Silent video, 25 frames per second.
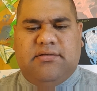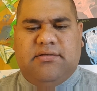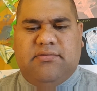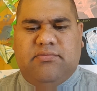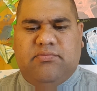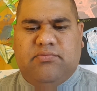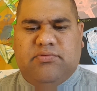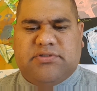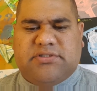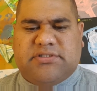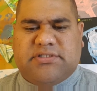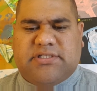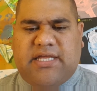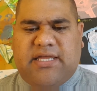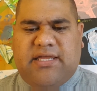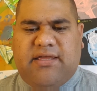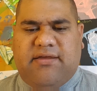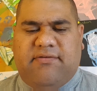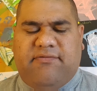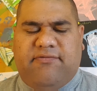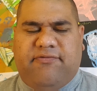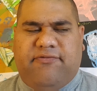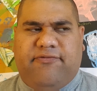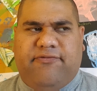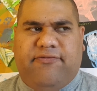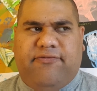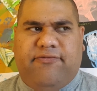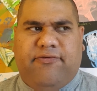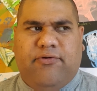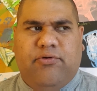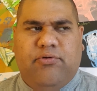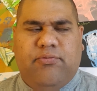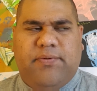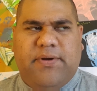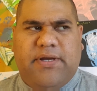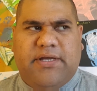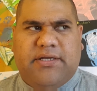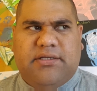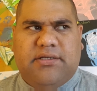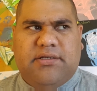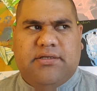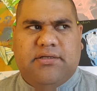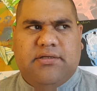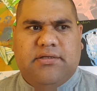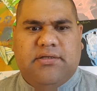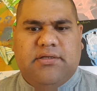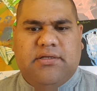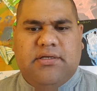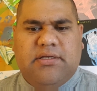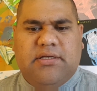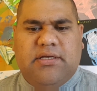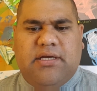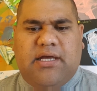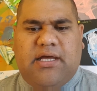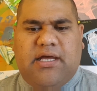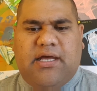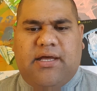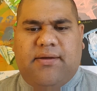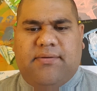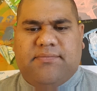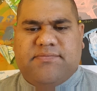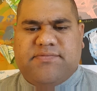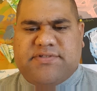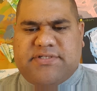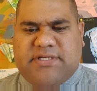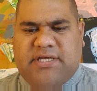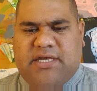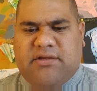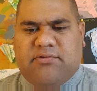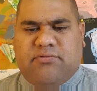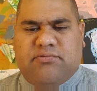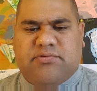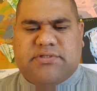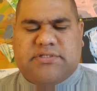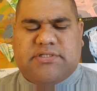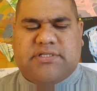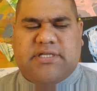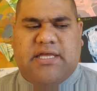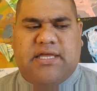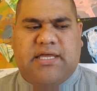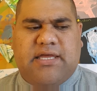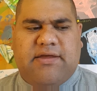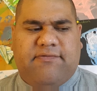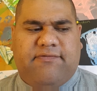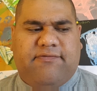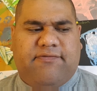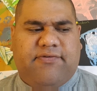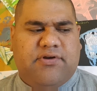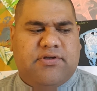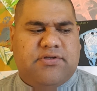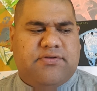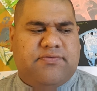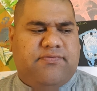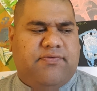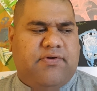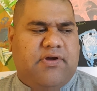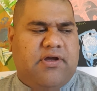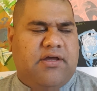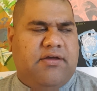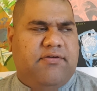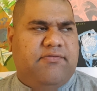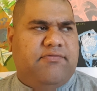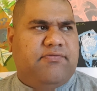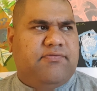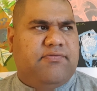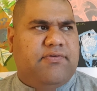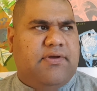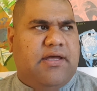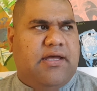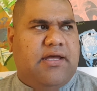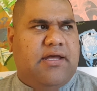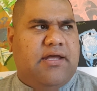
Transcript: will stay at fullback. Zahn will stay at first five.